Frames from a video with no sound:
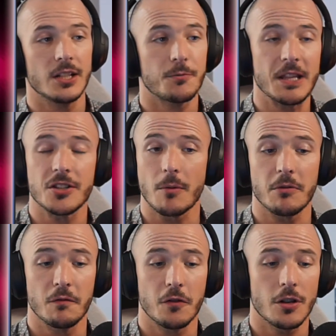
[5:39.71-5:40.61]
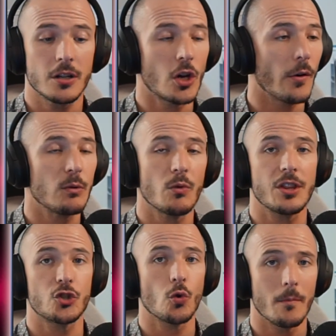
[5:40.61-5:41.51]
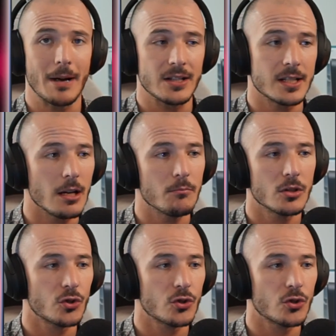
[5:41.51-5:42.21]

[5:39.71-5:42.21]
speed this up even further. Go in with a short man team.